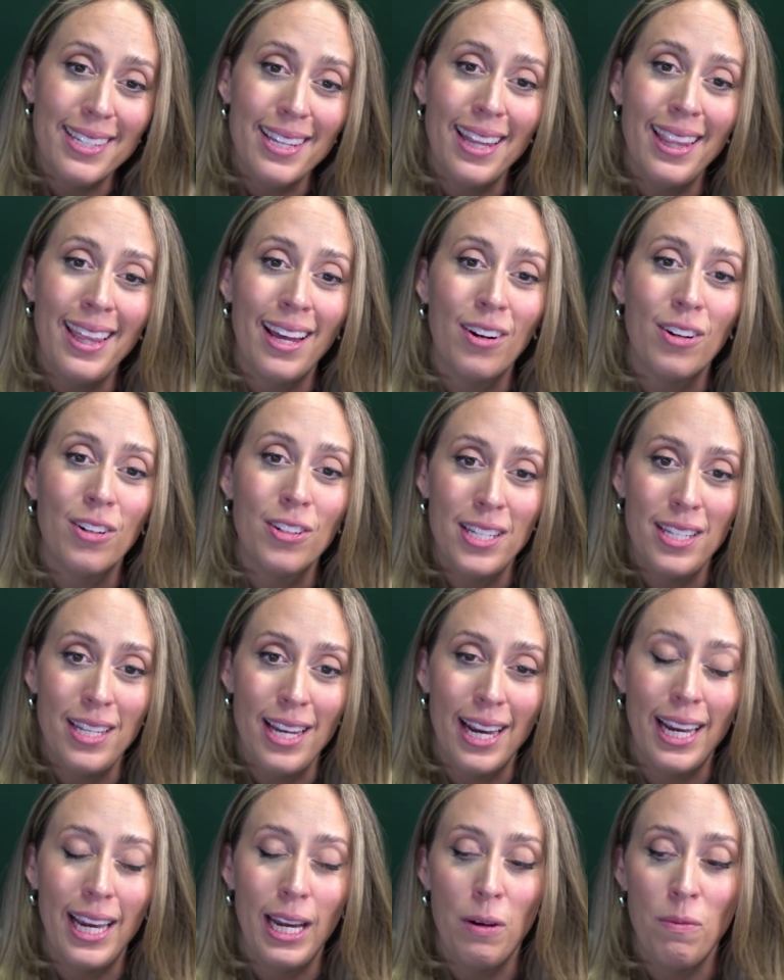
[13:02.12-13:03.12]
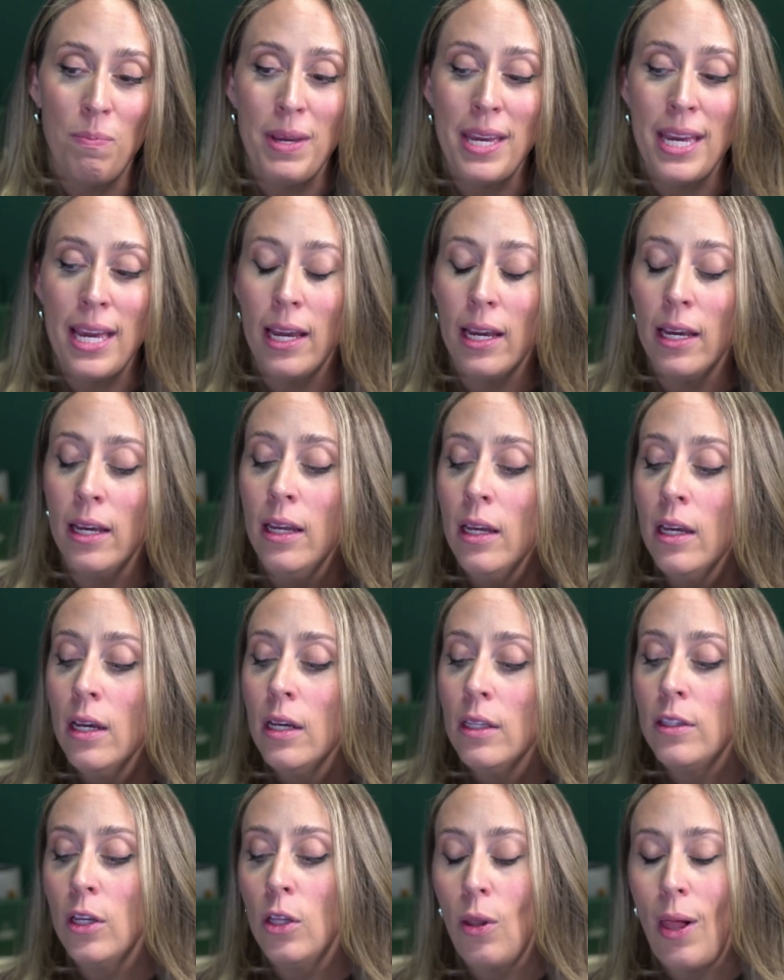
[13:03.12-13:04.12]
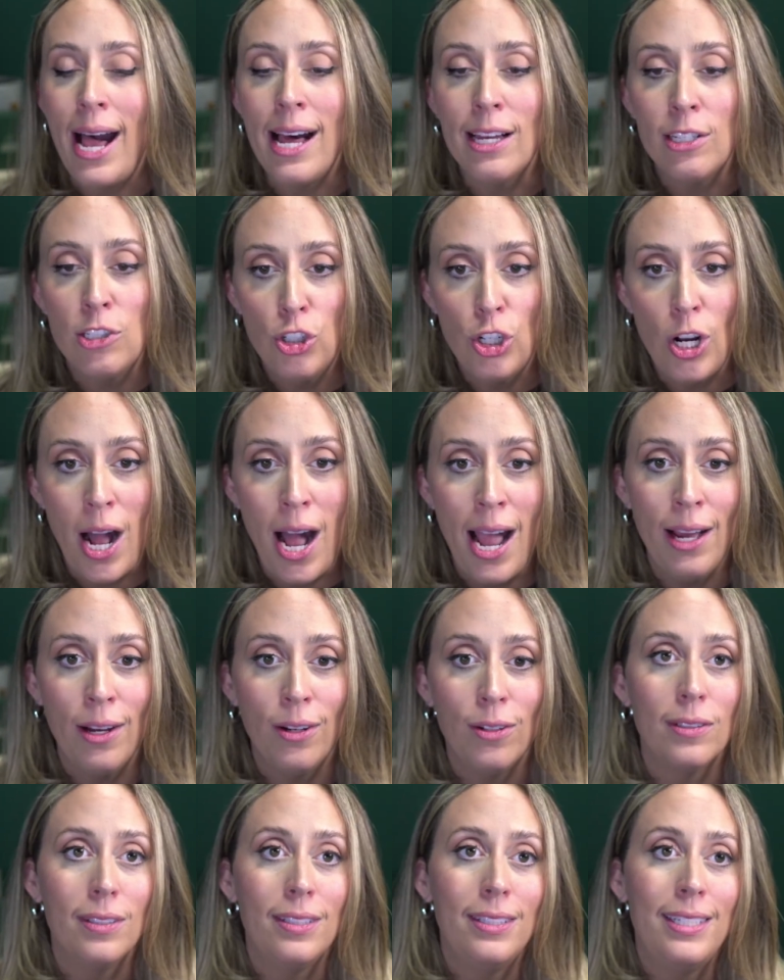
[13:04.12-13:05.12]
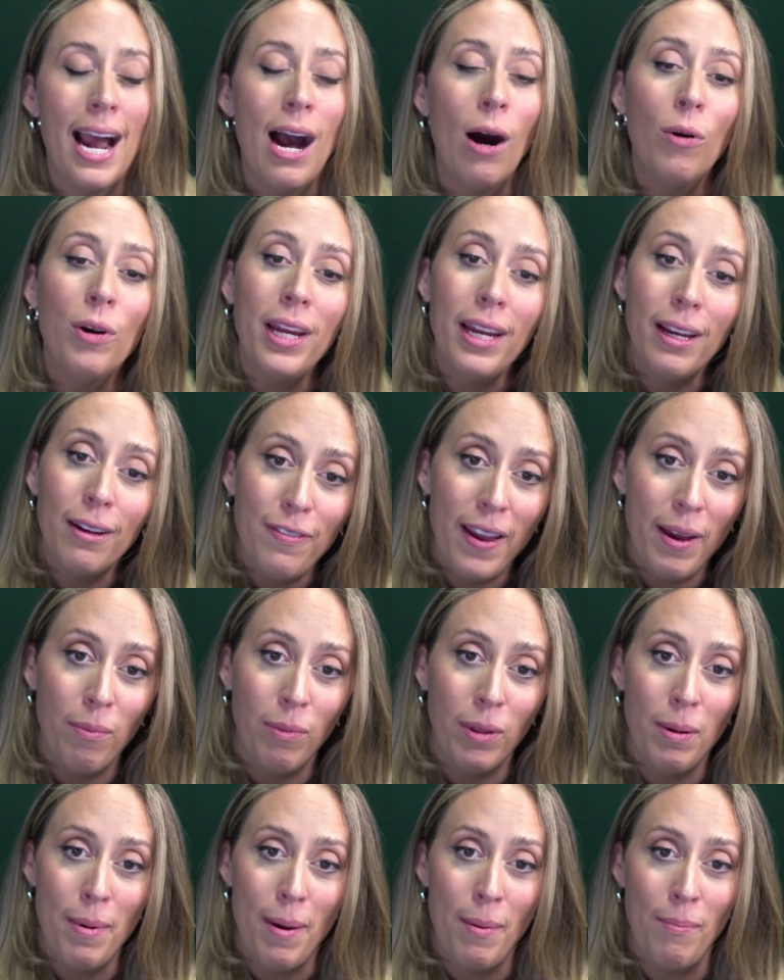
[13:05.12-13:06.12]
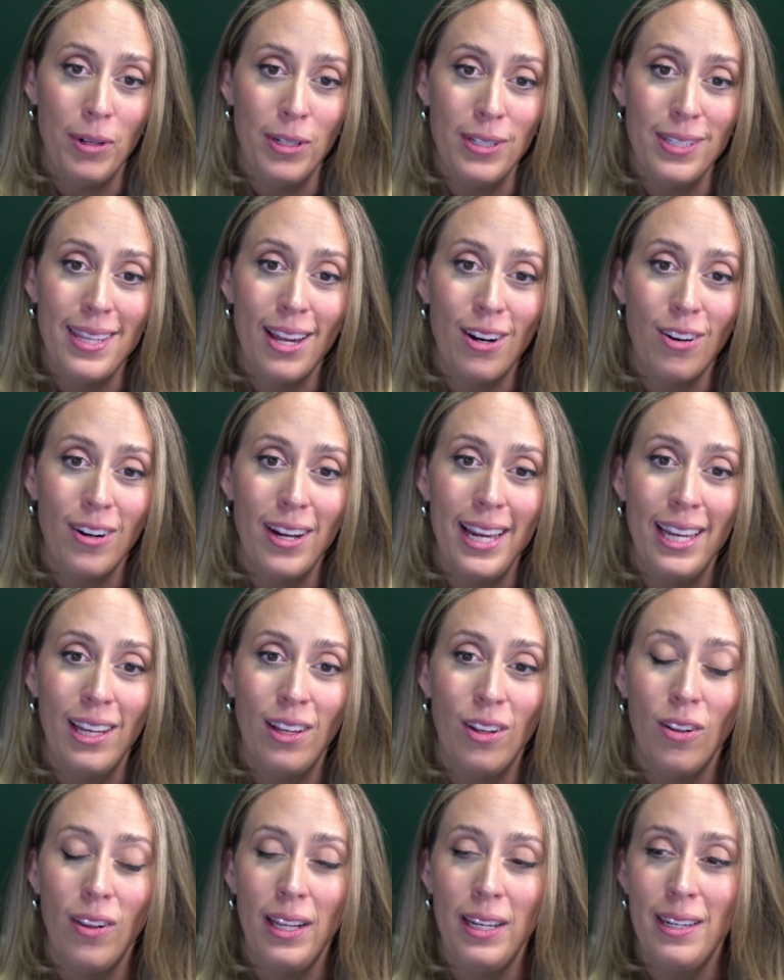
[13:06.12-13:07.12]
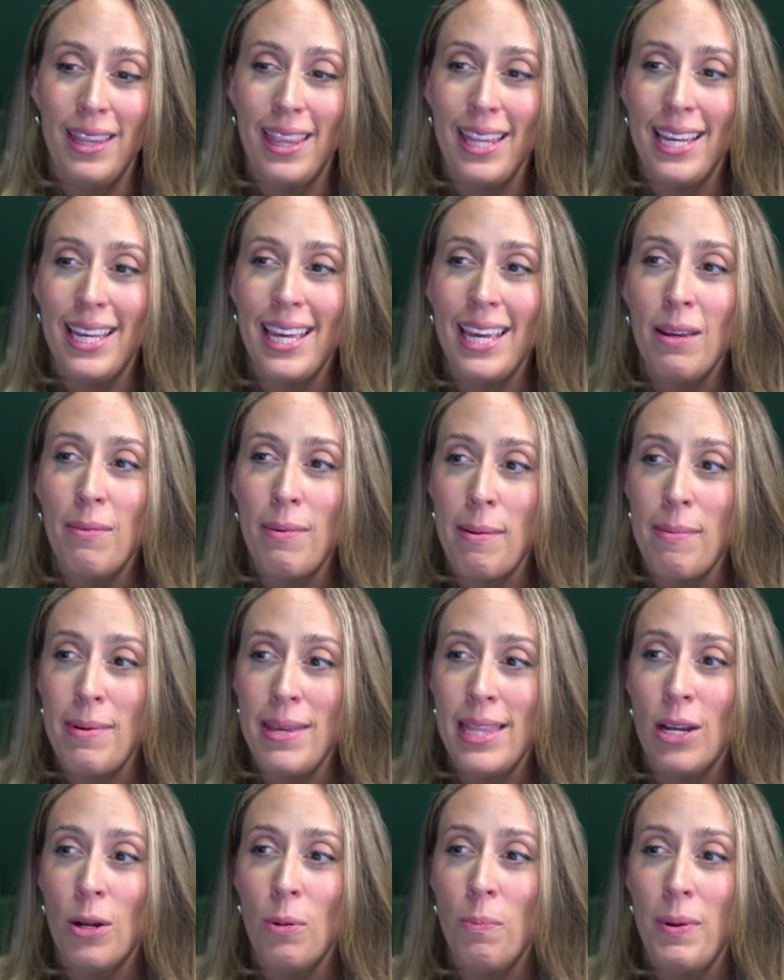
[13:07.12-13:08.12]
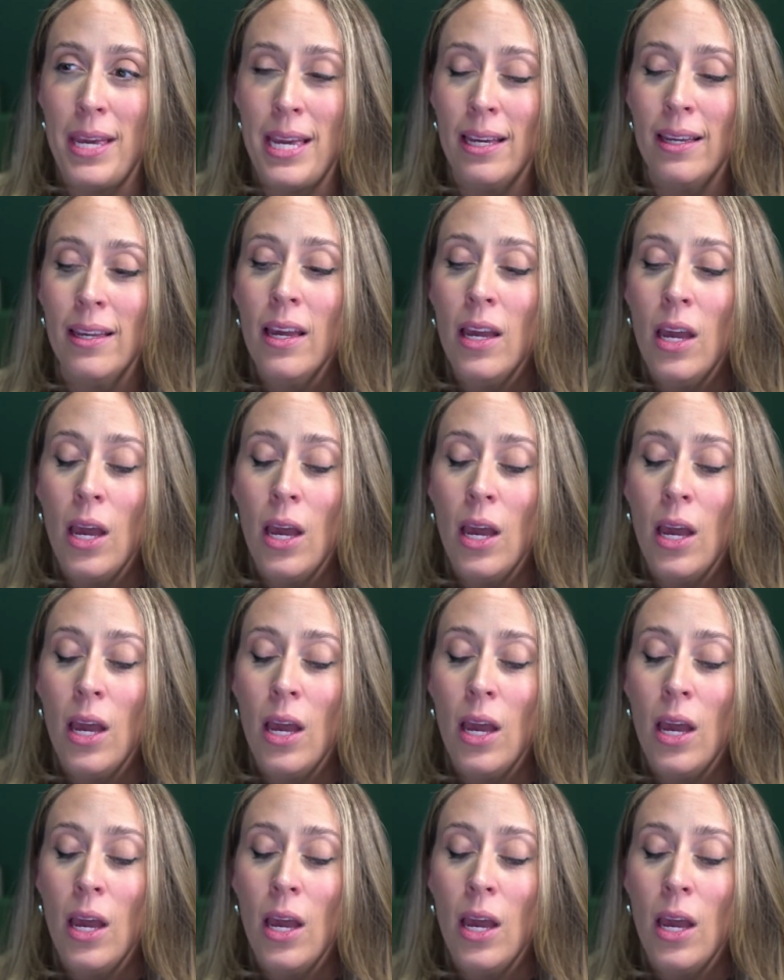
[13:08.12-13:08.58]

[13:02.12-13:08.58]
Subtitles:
that are sick and being the glass child, doubting family members that are ill and thinking maybe they're being